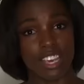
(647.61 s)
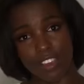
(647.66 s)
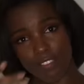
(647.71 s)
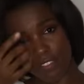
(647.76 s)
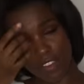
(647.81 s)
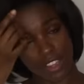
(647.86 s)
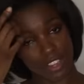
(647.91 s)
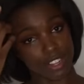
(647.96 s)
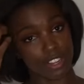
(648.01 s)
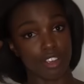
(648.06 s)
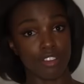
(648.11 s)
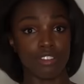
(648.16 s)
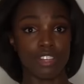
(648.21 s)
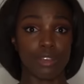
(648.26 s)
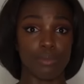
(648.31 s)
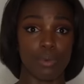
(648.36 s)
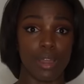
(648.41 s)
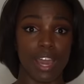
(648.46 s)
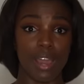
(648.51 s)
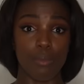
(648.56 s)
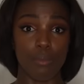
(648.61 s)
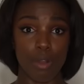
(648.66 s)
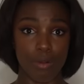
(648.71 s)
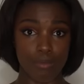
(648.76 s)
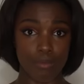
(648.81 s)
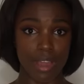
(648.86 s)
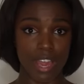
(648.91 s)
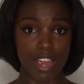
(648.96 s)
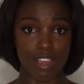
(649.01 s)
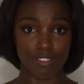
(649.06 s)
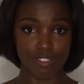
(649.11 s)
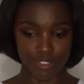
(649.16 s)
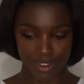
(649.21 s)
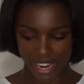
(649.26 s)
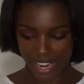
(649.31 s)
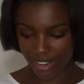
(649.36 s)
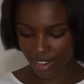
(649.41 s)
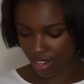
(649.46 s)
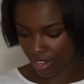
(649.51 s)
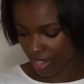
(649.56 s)
if I could only wear one pair of
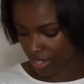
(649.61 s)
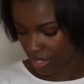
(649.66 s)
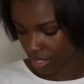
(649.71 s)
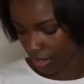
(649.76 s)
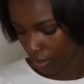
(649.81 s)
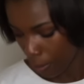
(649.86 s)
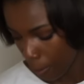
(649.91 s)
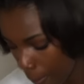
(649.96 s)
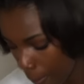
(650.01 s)
trainers